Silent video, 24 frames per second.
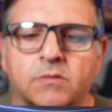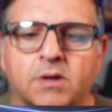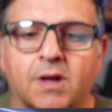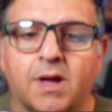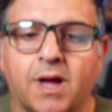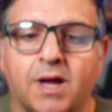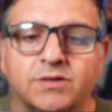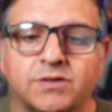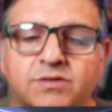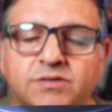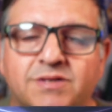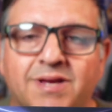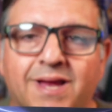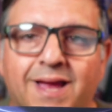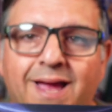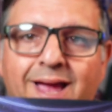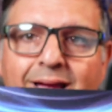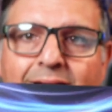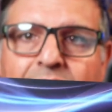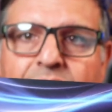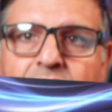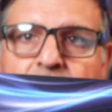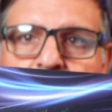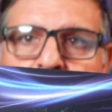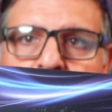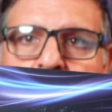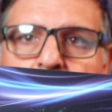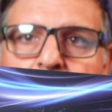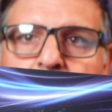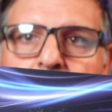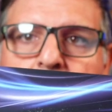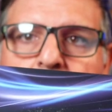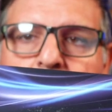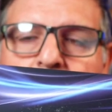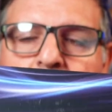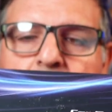I just had to jump
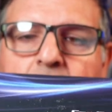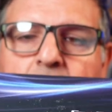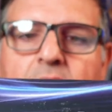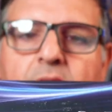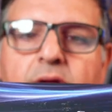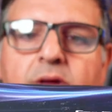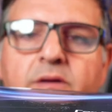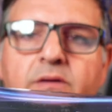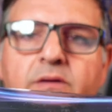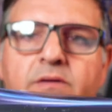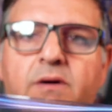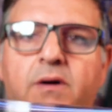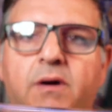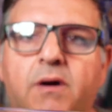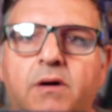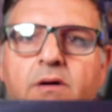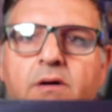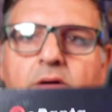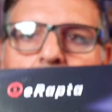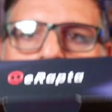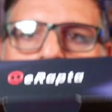on here and talk